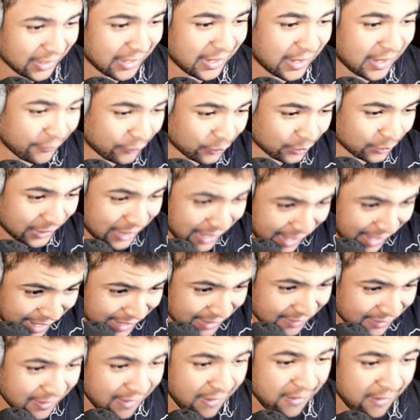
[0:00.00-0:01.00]
Level
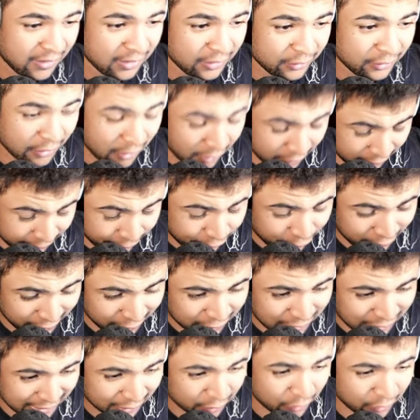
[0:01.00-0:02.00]
10, on a free
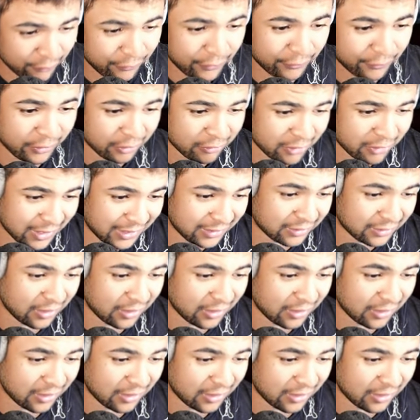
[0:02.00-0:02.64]
track 250 credits,